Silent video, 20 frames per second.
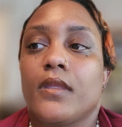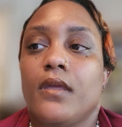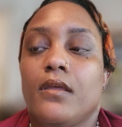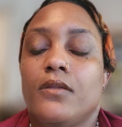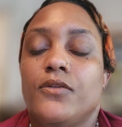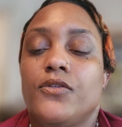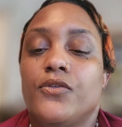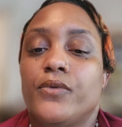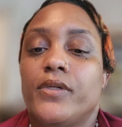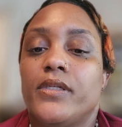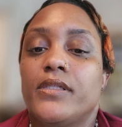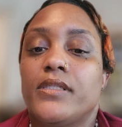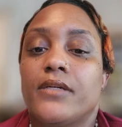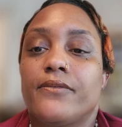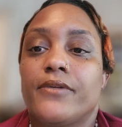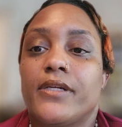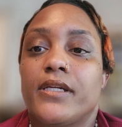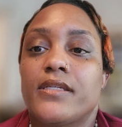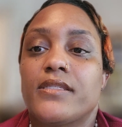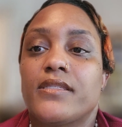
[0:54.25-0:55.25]
During
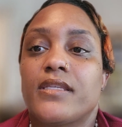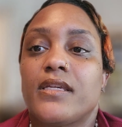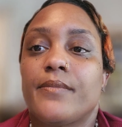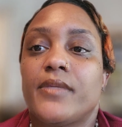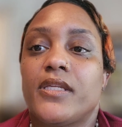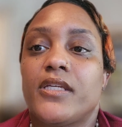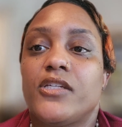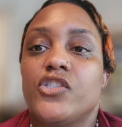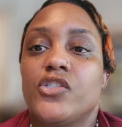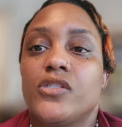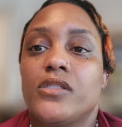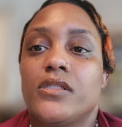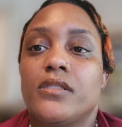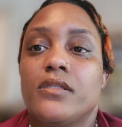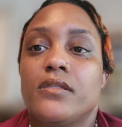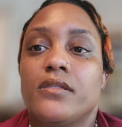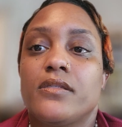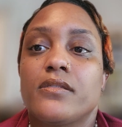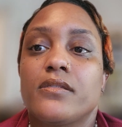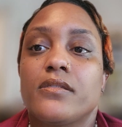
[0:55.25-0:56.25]
direct examination,
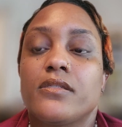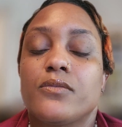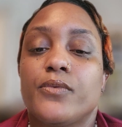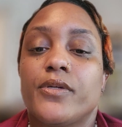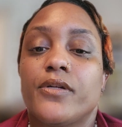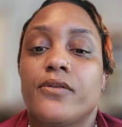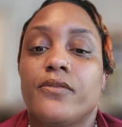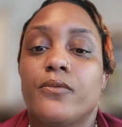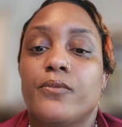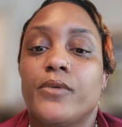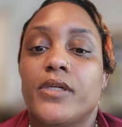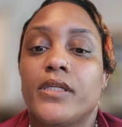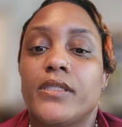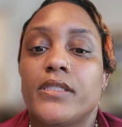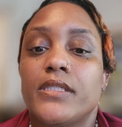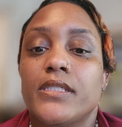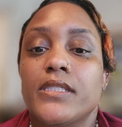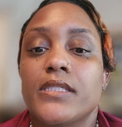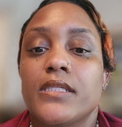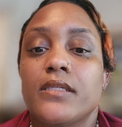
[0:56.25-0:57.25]
this is where the
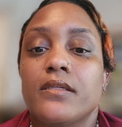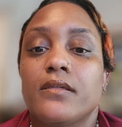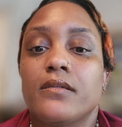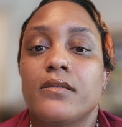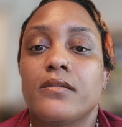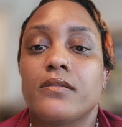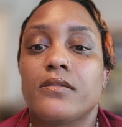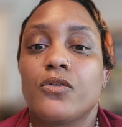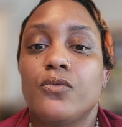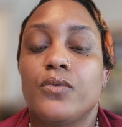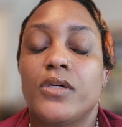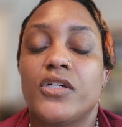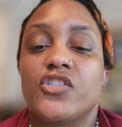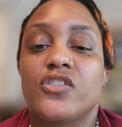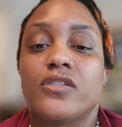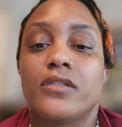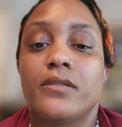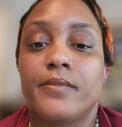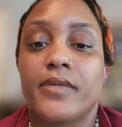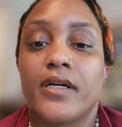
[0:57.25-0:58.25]
witness is
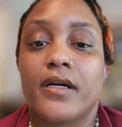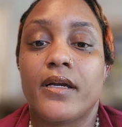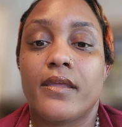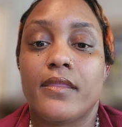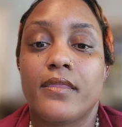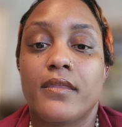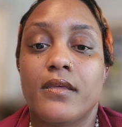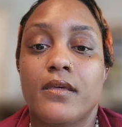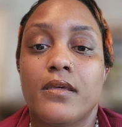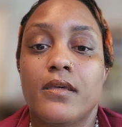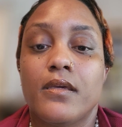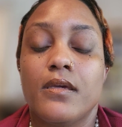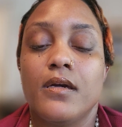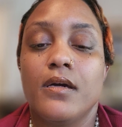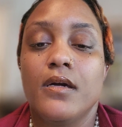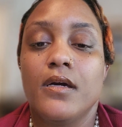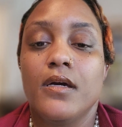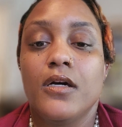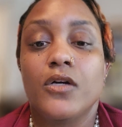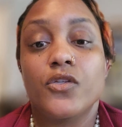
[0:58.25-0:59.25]
questioned by the
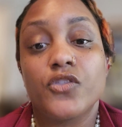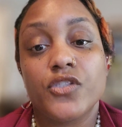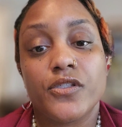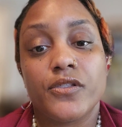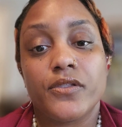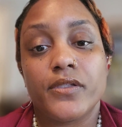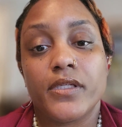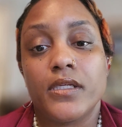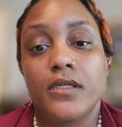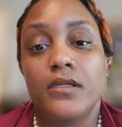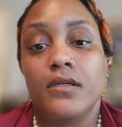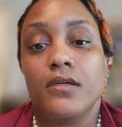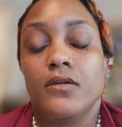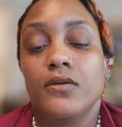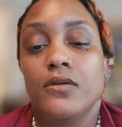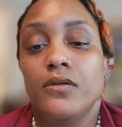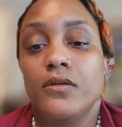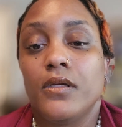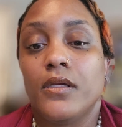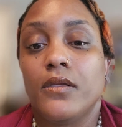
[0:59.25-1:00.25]
attorney
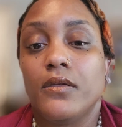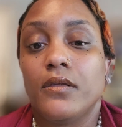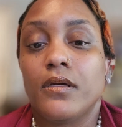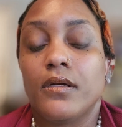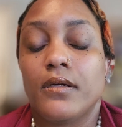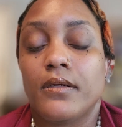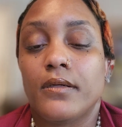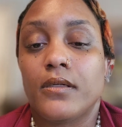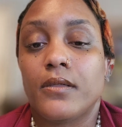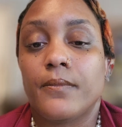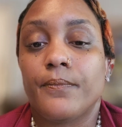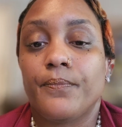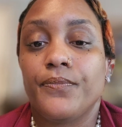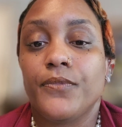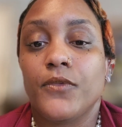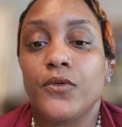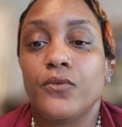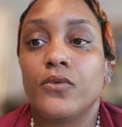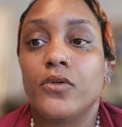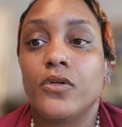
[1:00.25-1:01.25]
and
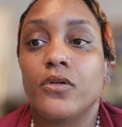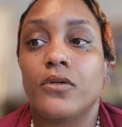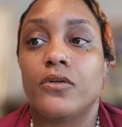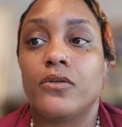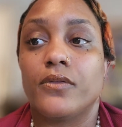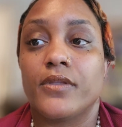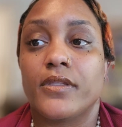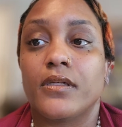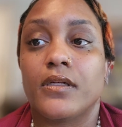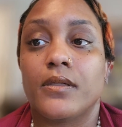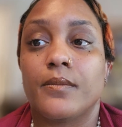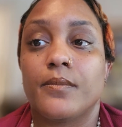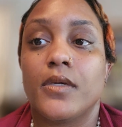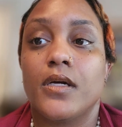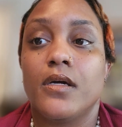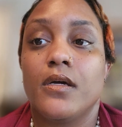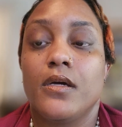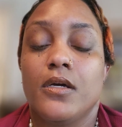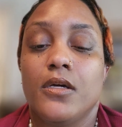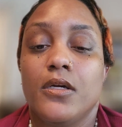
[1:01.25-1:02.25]
who called them
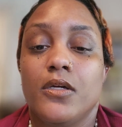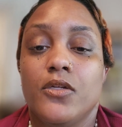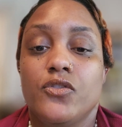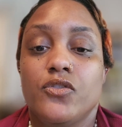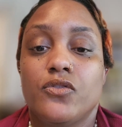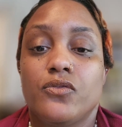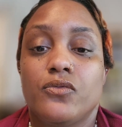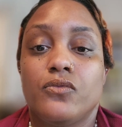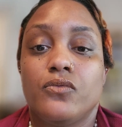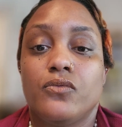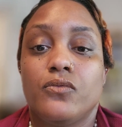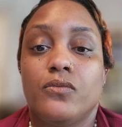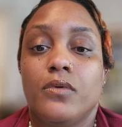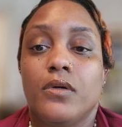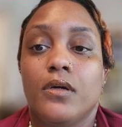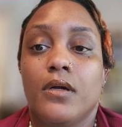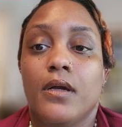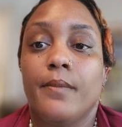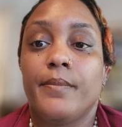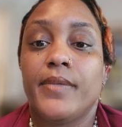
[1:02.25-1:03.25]
to
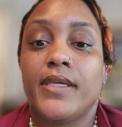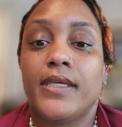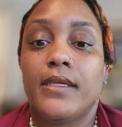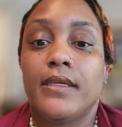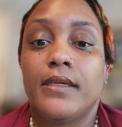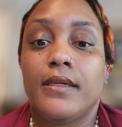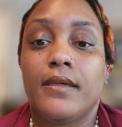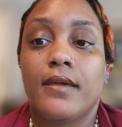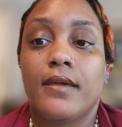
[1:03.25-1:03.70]
be